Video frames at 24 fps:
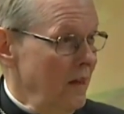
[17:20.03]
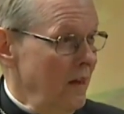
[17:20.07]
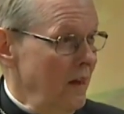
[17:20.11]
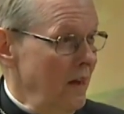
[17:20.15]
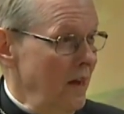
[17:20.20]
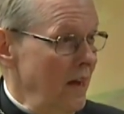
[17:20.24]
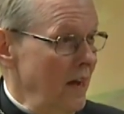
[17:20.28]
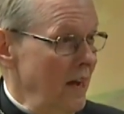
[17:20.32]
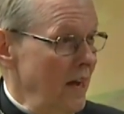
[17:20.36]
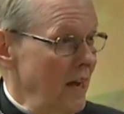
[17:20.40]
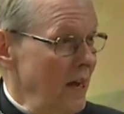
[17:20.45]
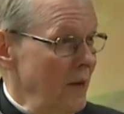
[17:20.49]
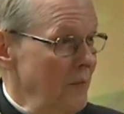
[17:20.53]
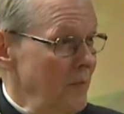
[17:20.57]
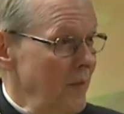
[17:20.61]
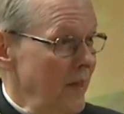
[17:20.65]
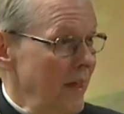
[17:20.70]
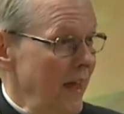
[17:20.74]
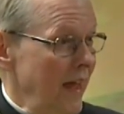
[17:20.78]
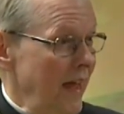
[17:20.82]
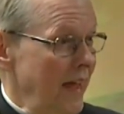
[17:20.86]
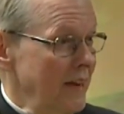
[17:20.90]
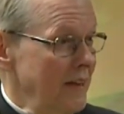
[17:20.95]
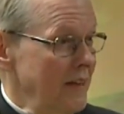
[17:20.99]
Uh,
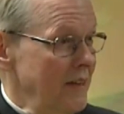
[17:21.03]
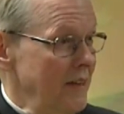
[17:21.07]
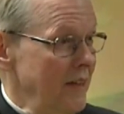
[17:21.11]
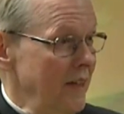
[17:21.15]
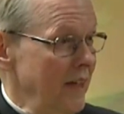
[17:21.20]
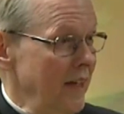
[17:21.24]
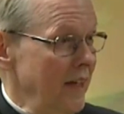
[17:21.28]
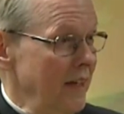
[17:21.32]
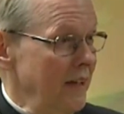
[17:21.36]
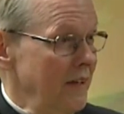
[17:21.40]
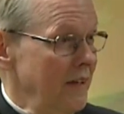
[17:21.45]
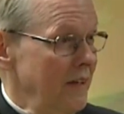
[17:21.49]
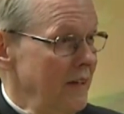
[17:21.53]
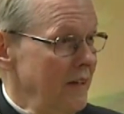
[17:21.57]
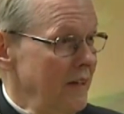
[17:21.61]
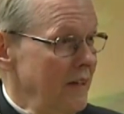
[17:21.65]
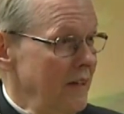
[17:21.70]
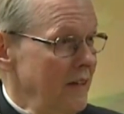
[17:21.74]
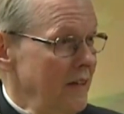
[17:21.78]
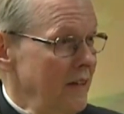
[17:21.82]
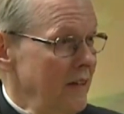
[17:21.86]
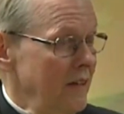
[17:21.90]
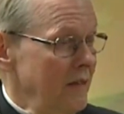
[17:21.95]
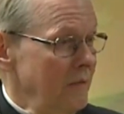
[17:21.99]
and
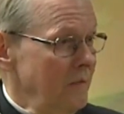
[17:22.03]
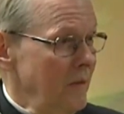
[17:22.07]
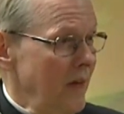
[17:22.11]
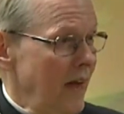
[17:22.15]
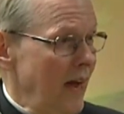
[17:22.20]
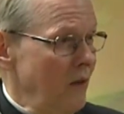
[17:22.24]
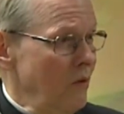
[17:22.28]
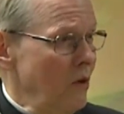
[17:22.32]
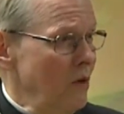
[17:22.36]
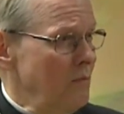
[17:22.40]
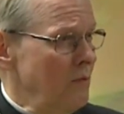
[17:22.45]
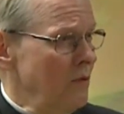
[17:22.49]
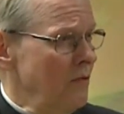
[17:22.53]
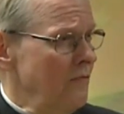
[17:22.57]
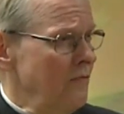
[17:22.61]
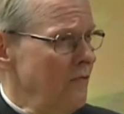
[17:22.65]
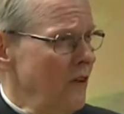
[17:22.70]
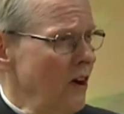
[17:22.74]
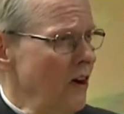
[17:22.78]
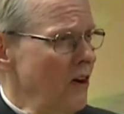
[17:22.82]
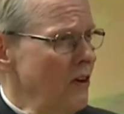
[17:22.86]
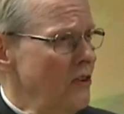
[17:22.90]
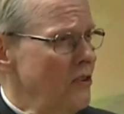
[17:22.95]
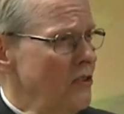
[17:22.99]
uh, I would
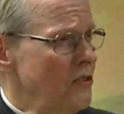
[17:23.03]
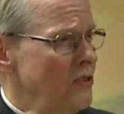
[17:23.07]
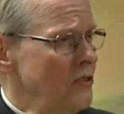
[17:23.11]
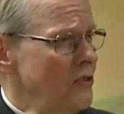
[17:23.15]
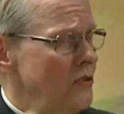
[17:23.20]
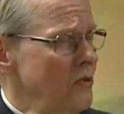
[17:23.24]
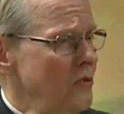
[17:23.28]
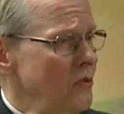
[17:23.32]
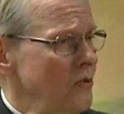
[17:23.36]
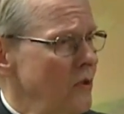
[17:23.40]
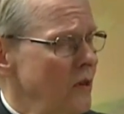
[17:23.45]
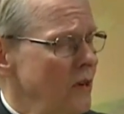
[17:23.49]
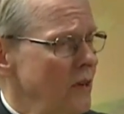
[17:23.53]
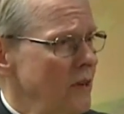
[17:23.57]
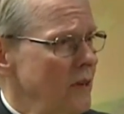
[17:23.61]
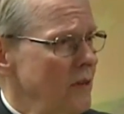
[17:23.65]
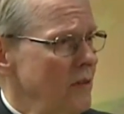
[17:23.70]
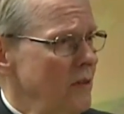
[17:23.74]
prefer to